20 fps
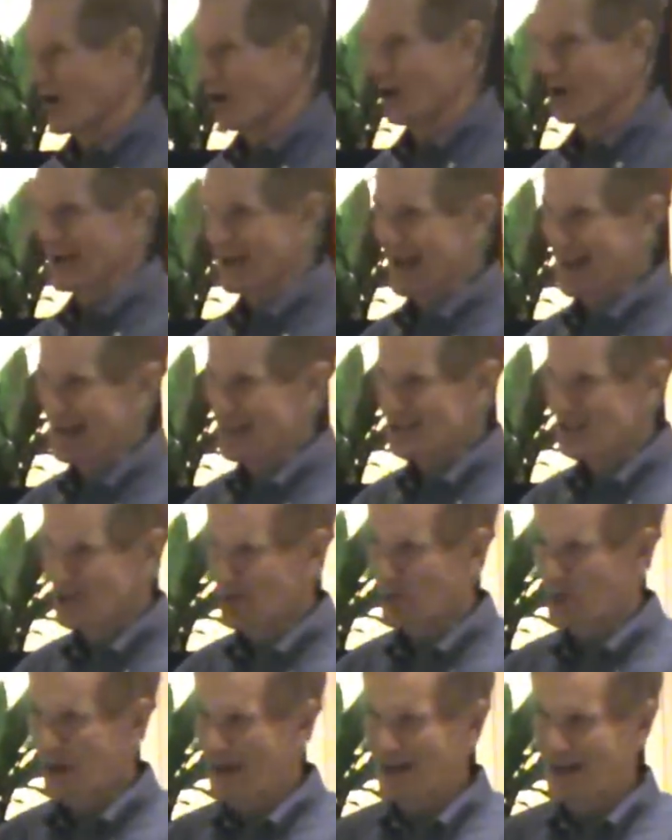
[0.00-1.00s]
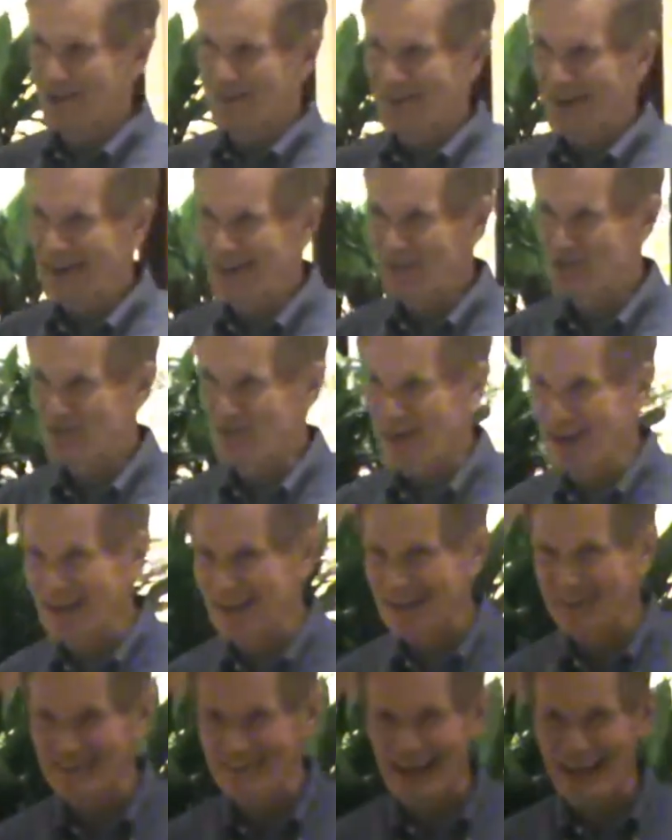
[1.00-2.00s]
going as to where they
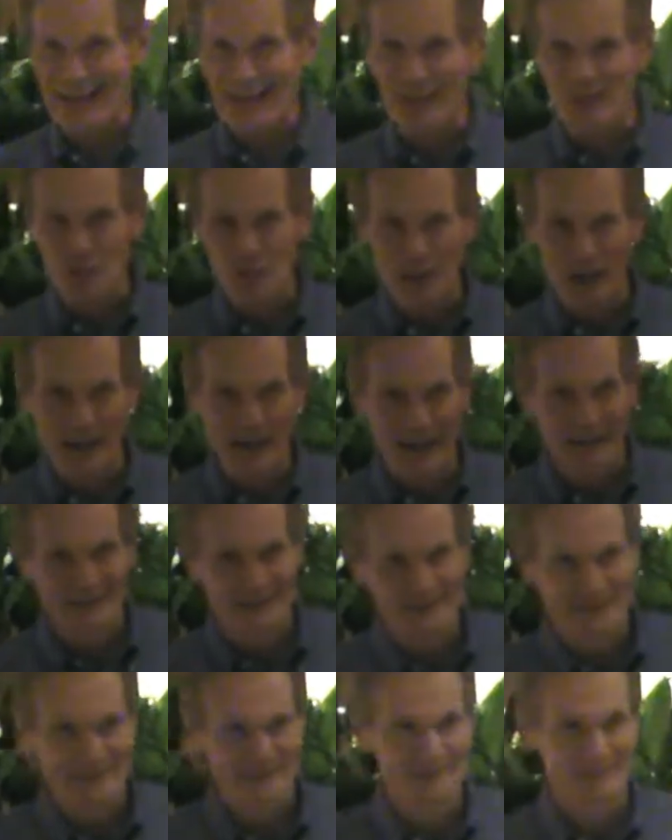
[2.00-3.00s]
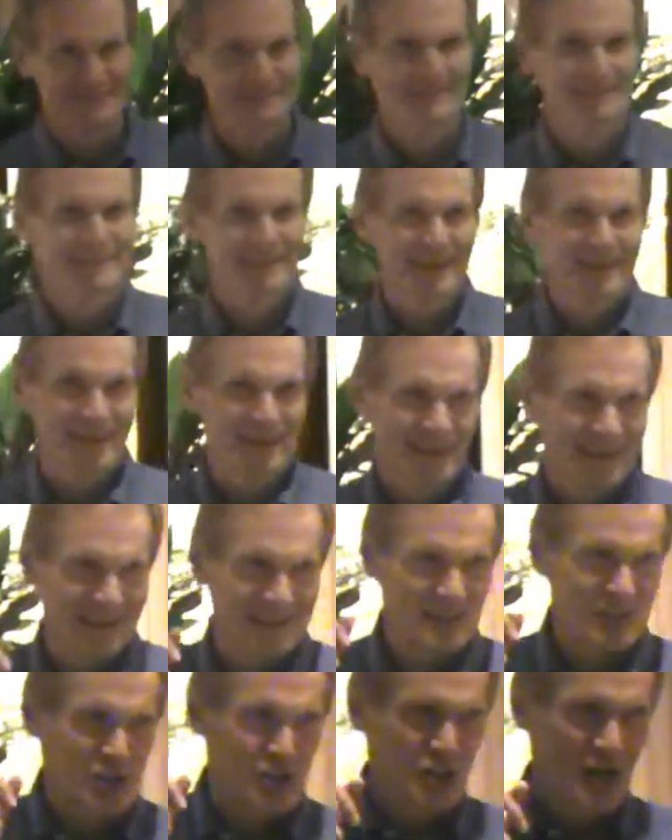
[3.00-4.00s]
think they can win.
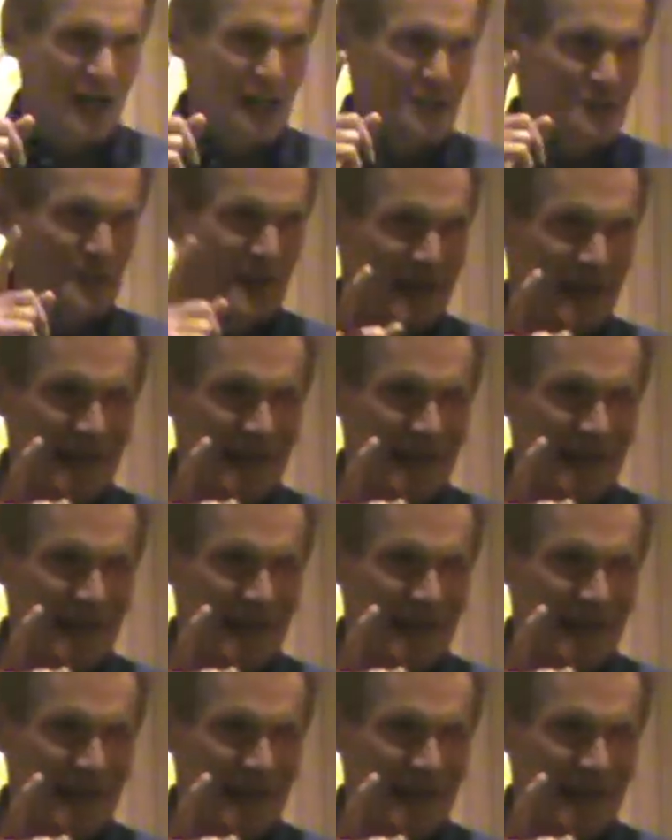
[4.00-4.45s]
It's just